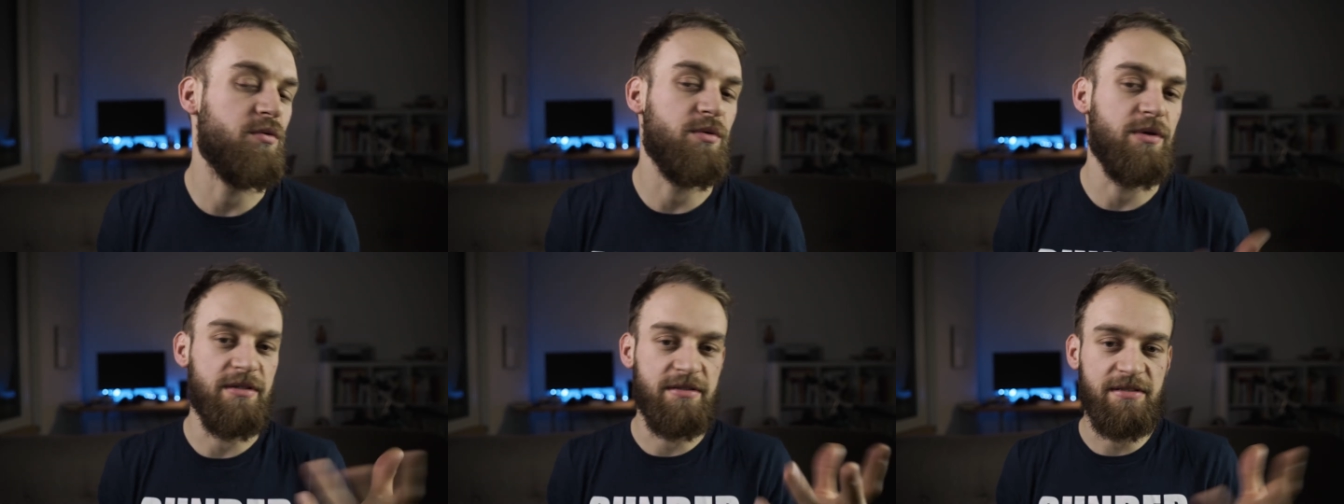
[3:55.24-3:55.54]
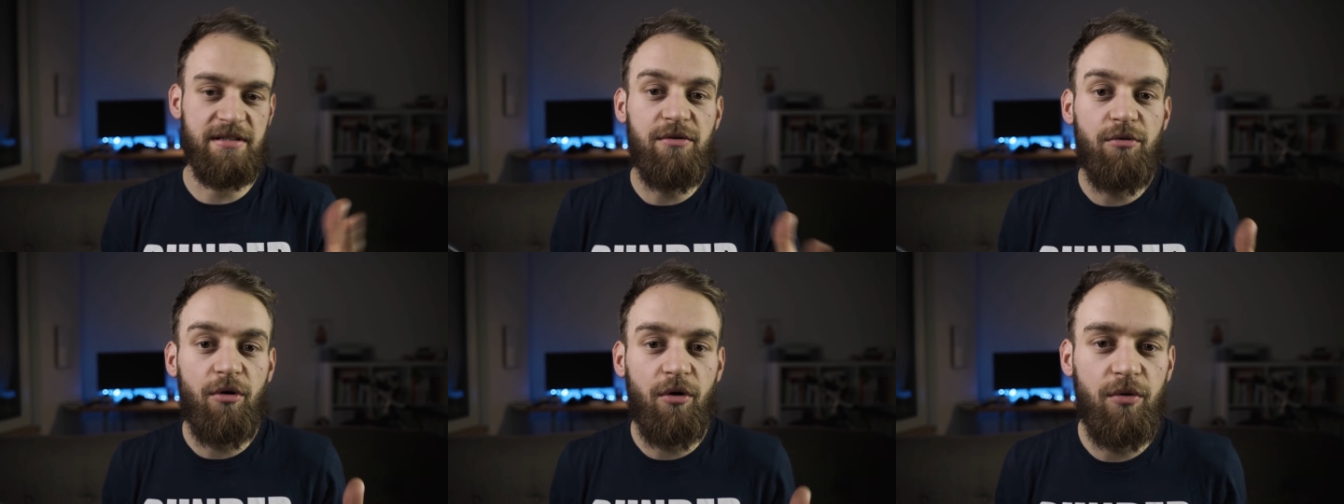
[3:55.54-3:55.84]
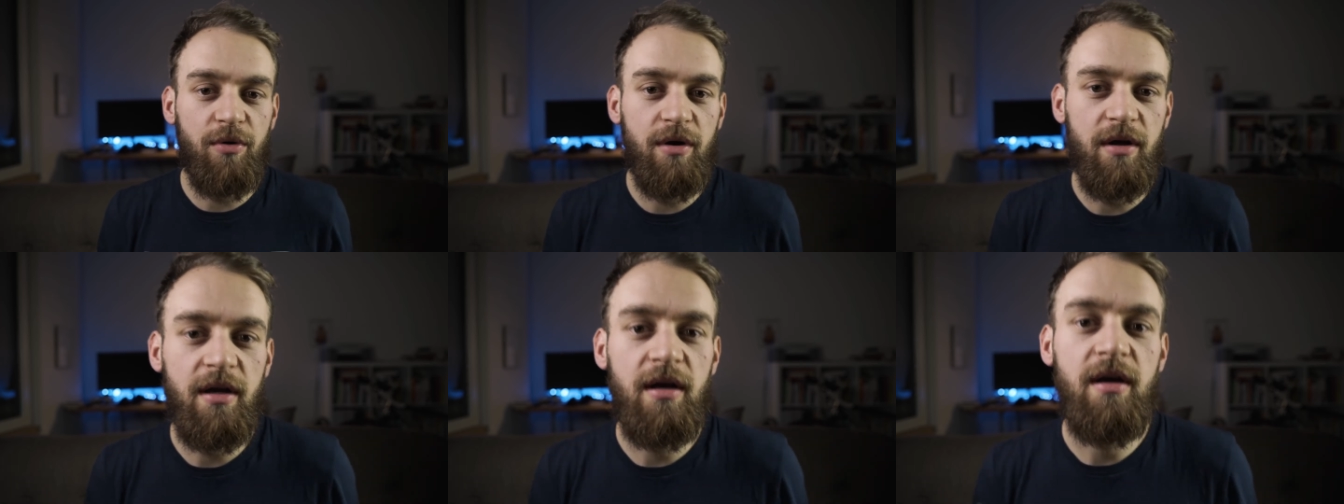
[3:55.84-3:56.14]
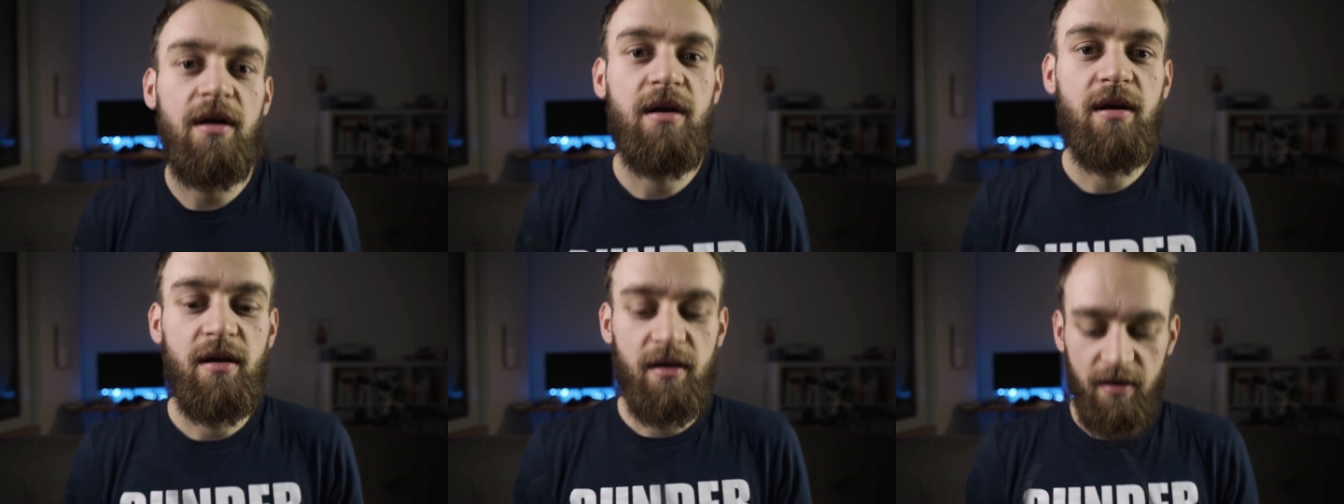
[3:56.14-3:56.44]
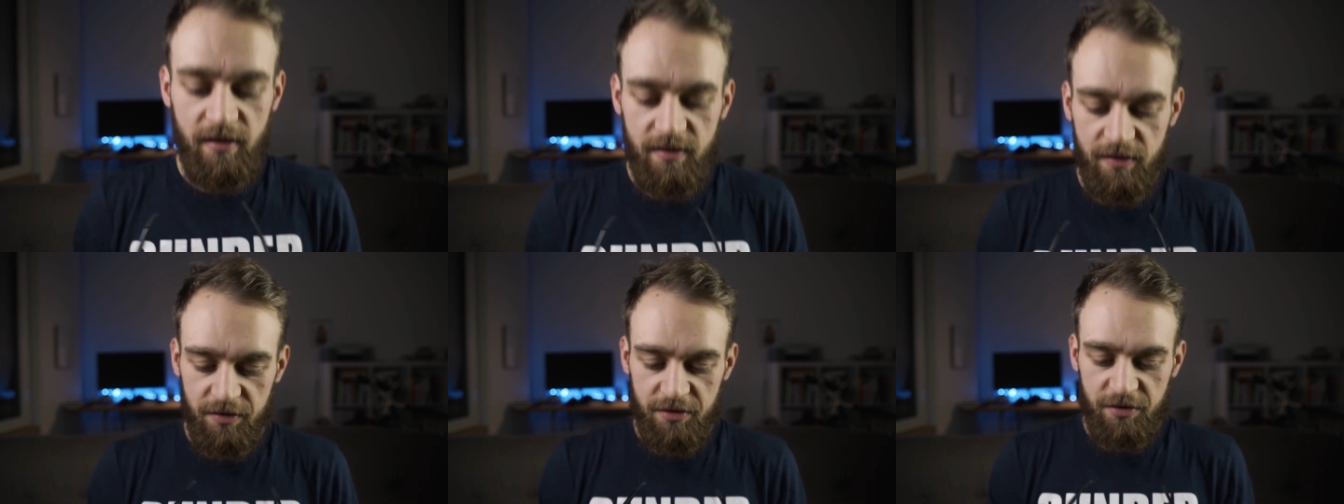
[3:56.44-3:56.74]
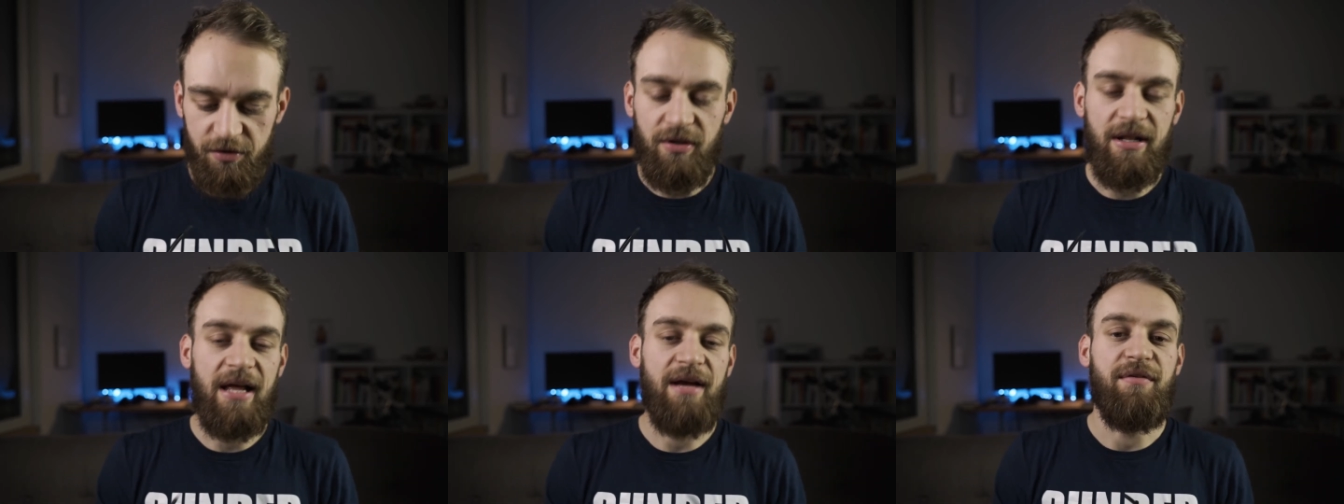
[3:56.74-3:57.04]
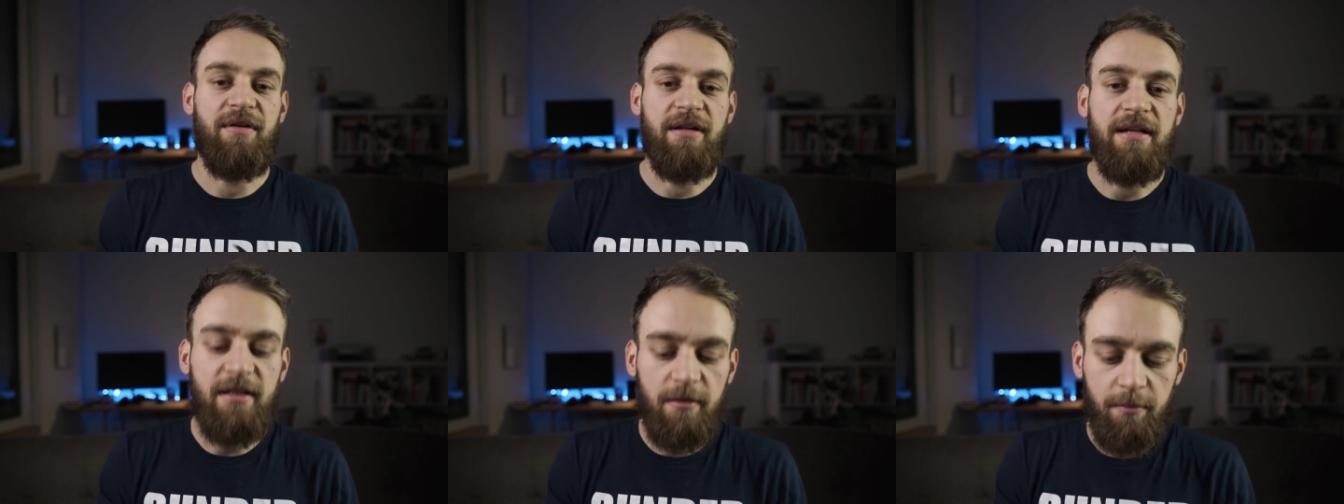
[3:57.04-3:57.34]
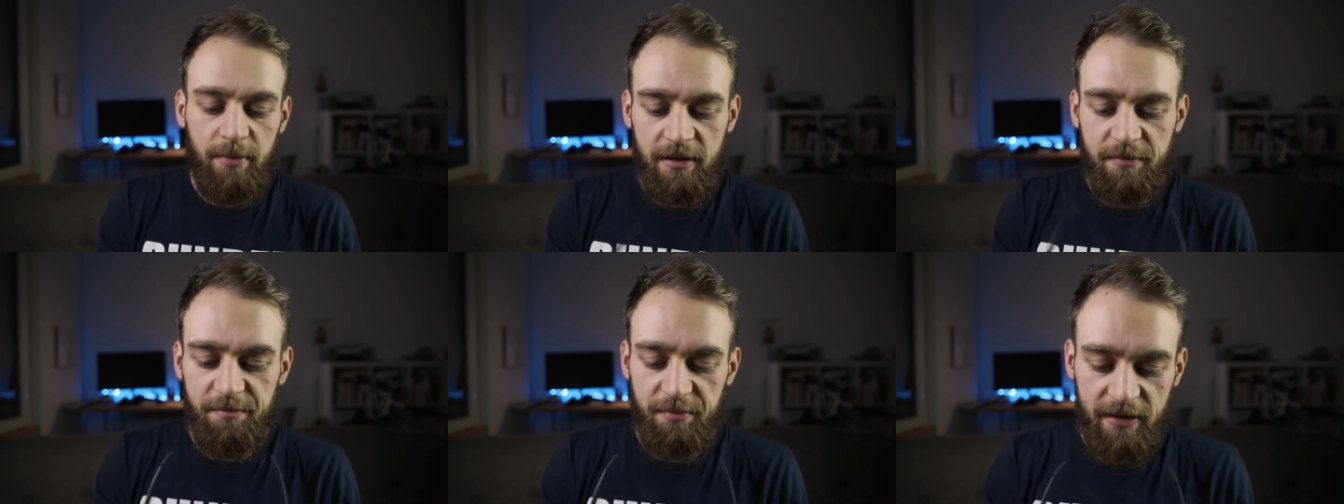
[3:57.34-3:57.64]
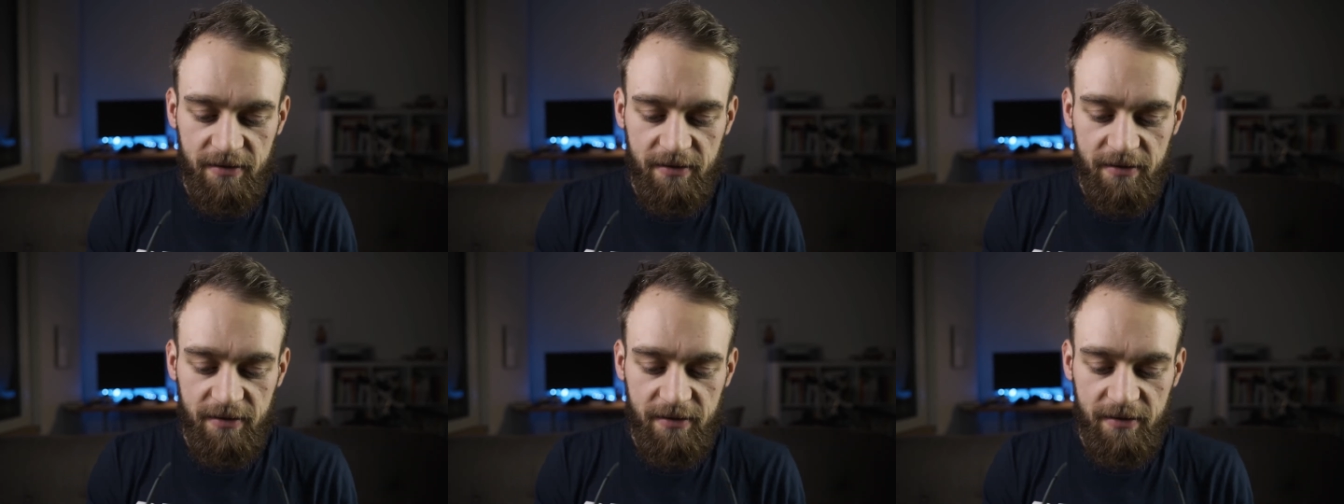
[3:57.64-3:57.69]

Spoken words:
a zero. So you still have a little bit,